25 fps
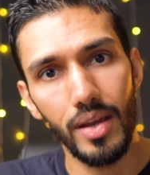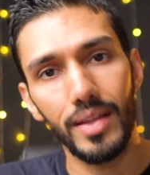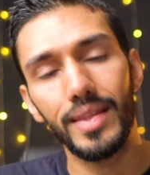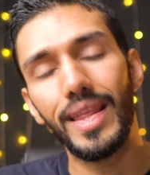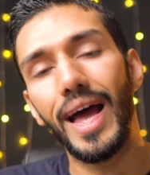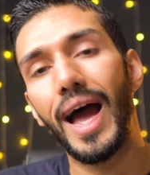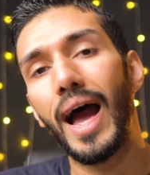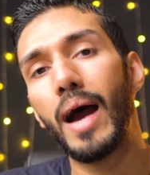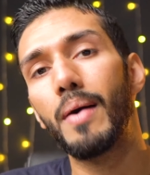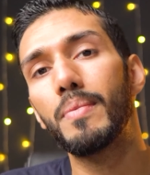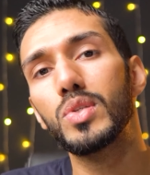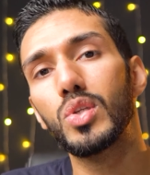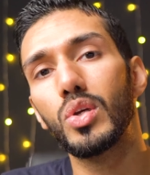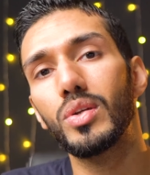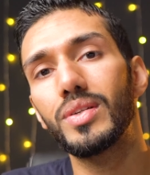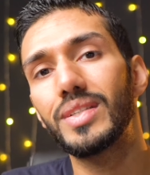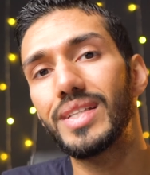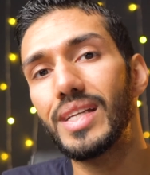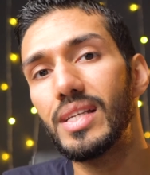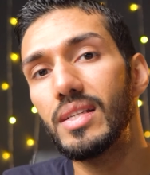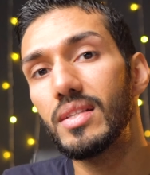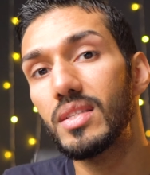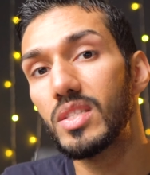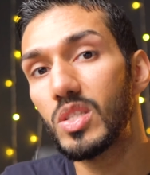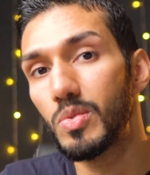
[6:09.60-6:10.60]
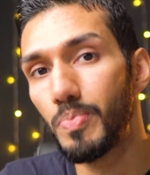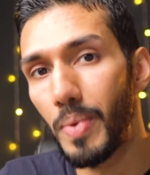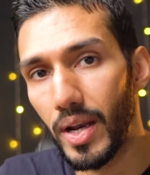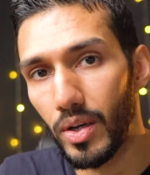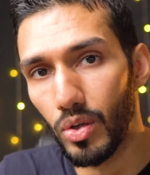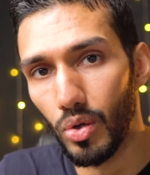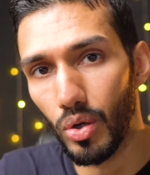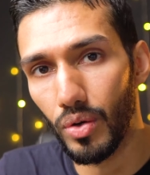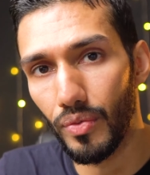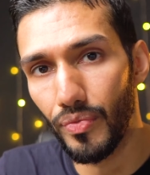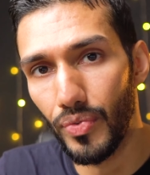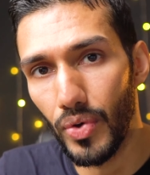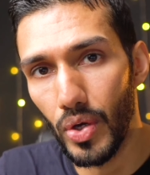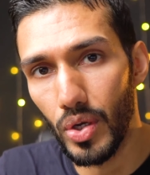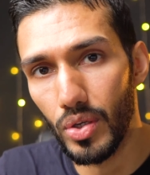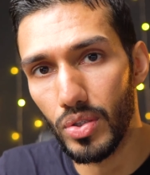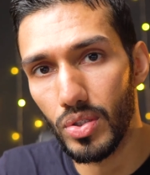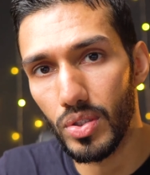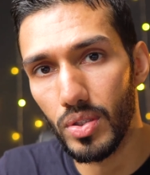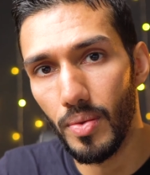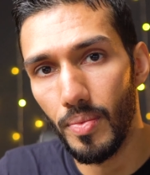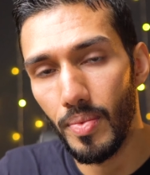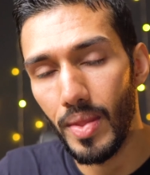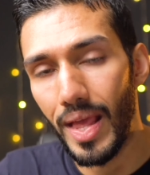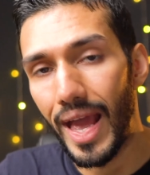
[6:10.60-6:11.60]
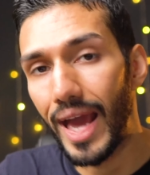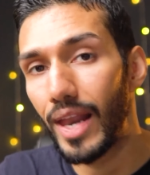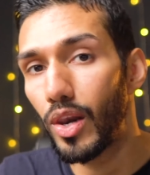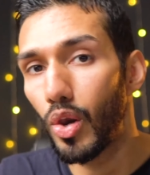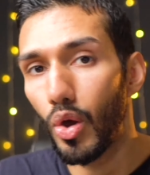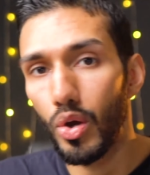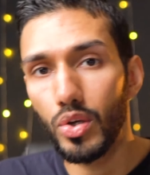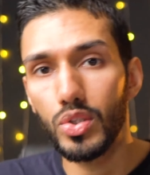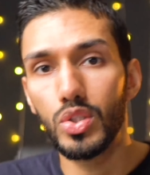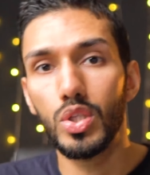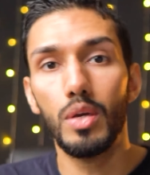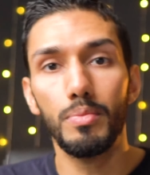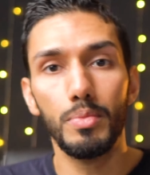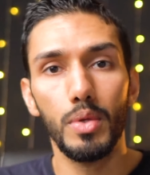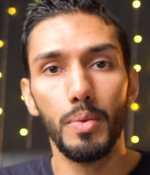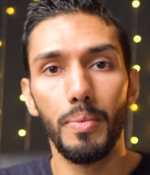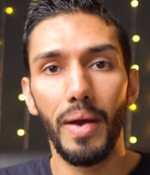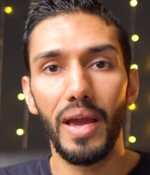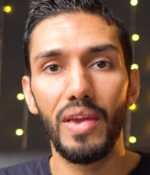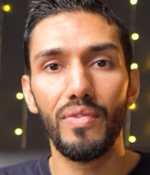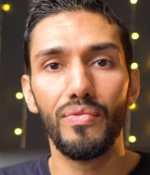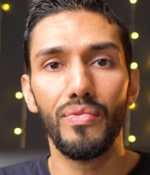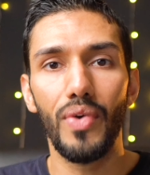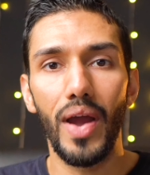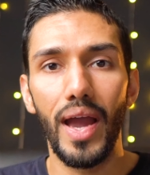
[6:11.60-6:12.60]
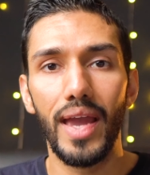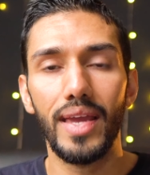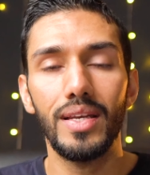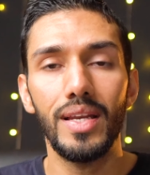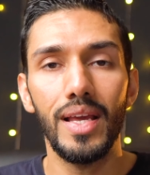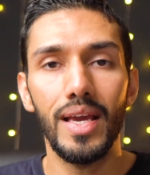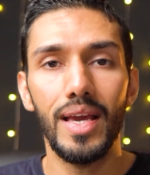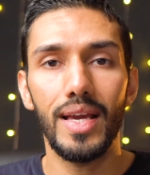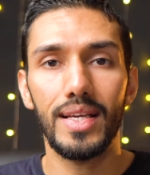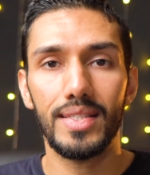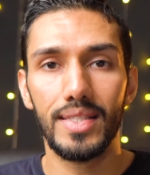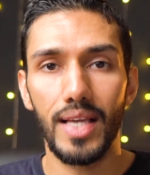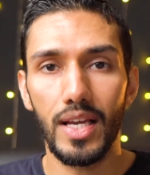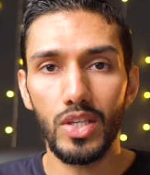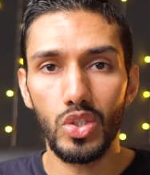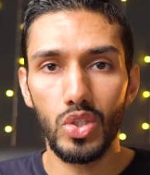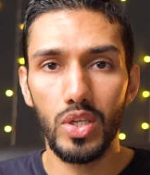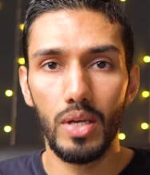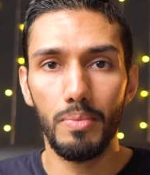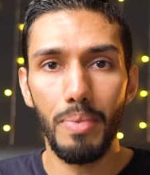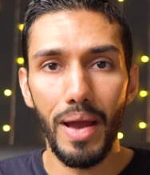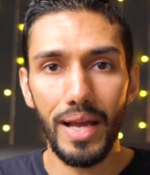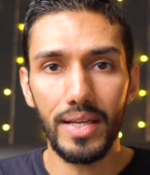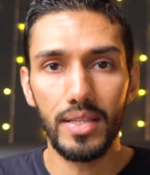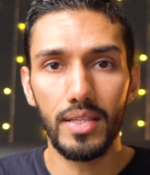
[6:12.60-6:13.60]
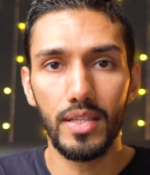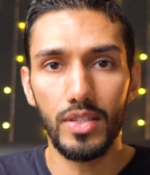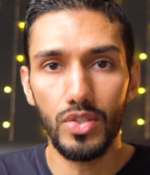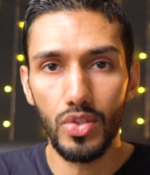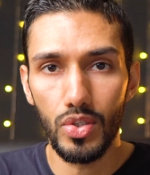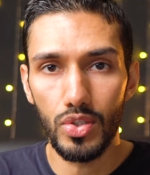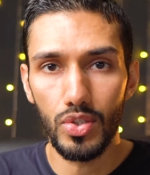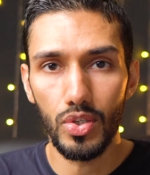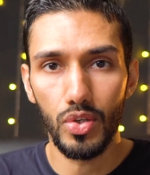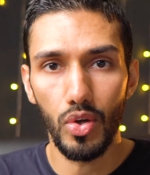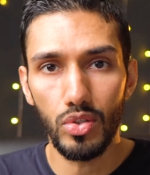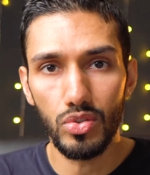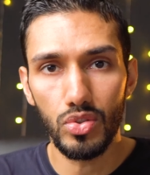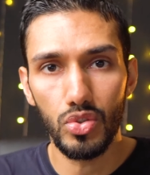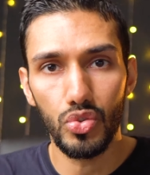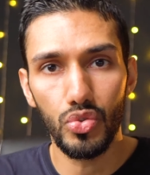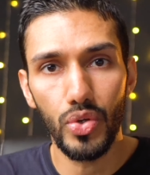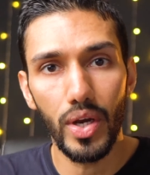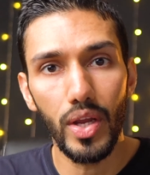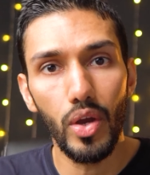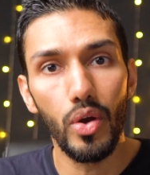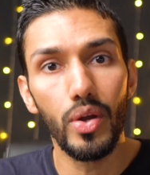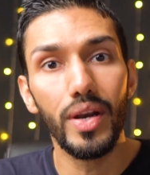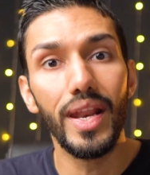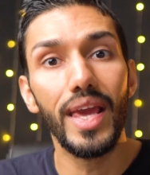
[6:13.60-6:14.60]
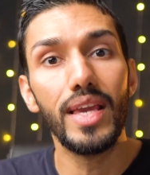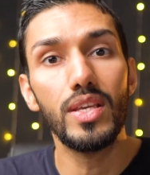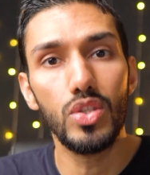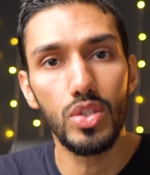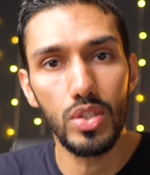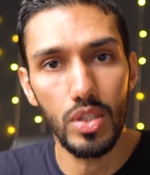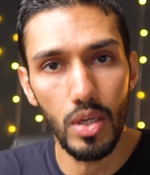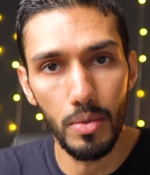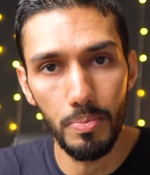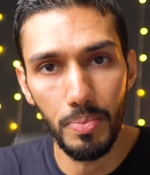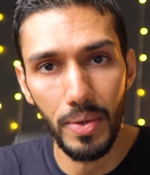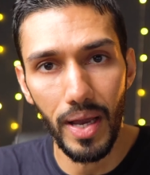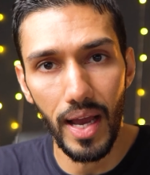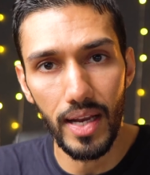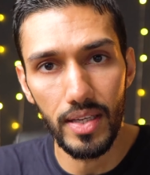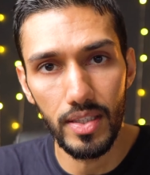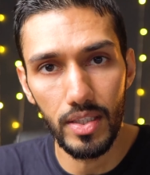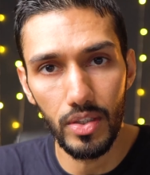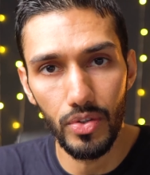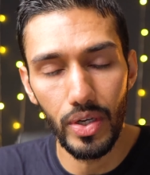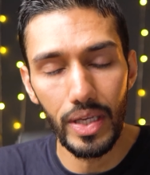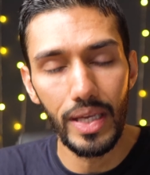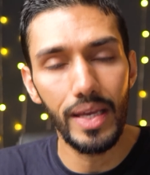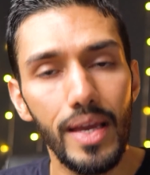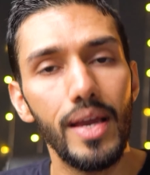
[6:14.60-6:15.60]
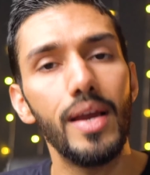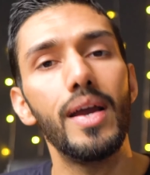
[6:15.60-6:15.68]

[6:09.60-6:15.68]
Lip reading: that Amazon didn't spend on first. And long term, you might find it's actually better just to concentrate on a subcategory.